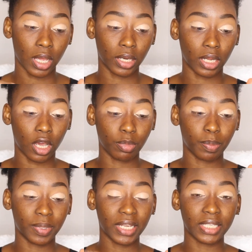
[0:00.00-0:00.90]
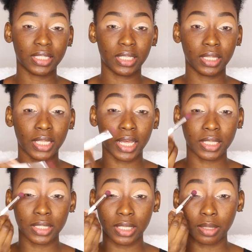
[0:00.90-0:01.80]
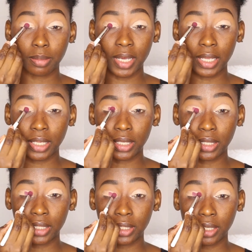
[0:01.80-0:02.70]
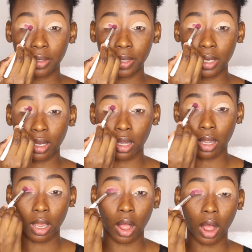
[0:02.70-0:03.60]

and I'll be placing that in my lid area.